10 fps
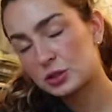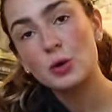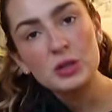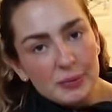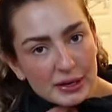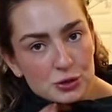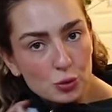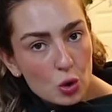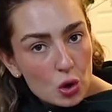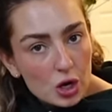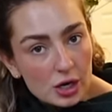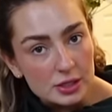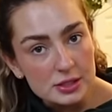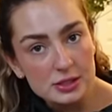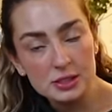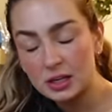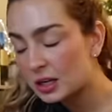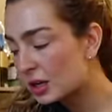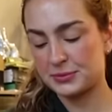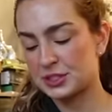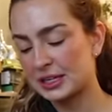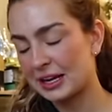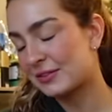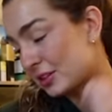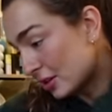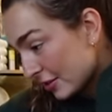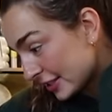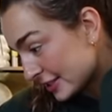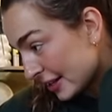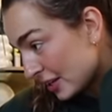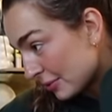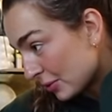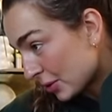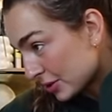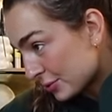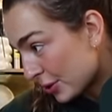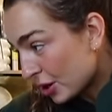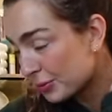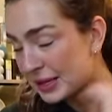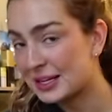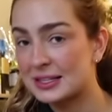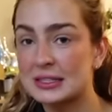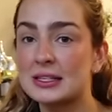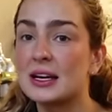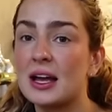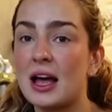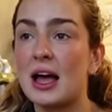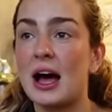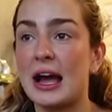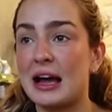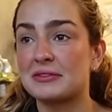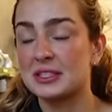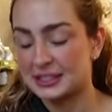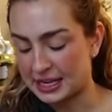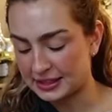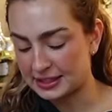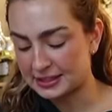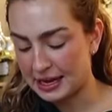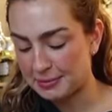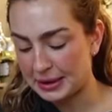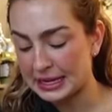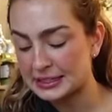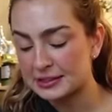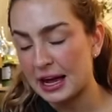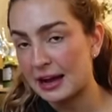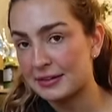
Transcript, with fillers: Don't look at my drawers. I'm just like having a lot of anxiety about work tomorrow because I have to set these campaigns live